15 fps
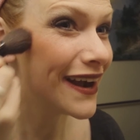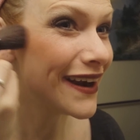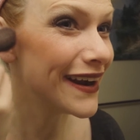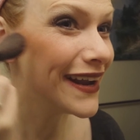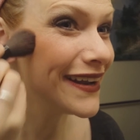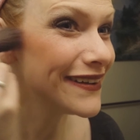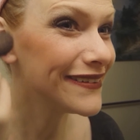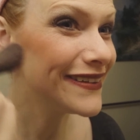
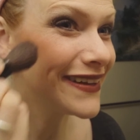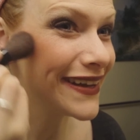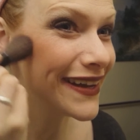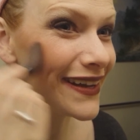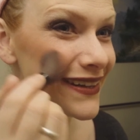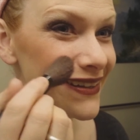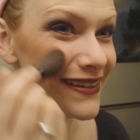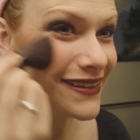our
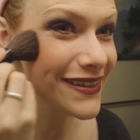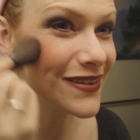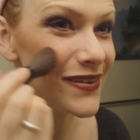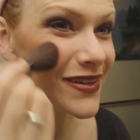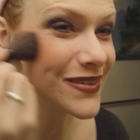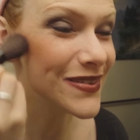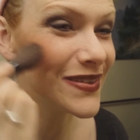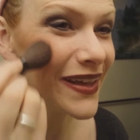hairline.
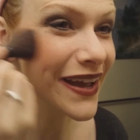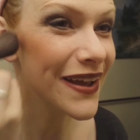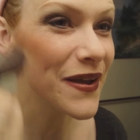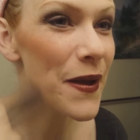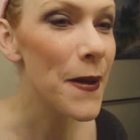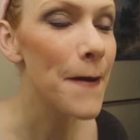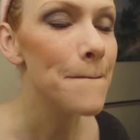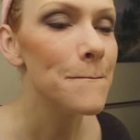You can do
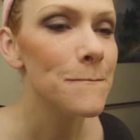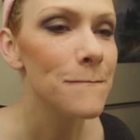that.